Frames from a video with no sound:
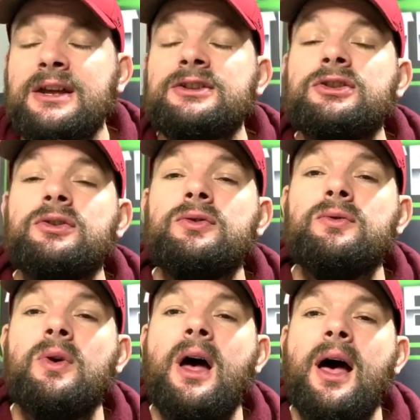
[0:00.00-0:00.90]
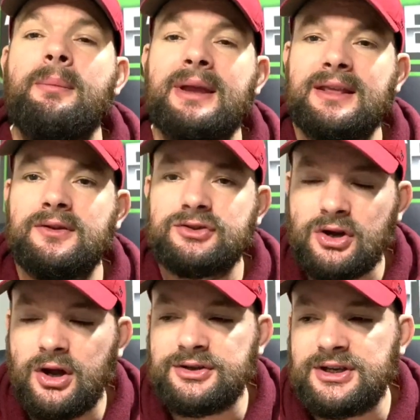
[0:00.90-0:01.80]
to make those
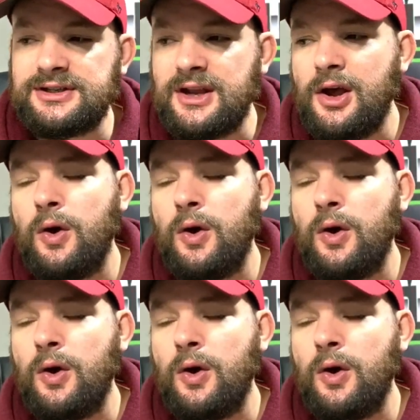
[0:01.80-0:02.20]
charges.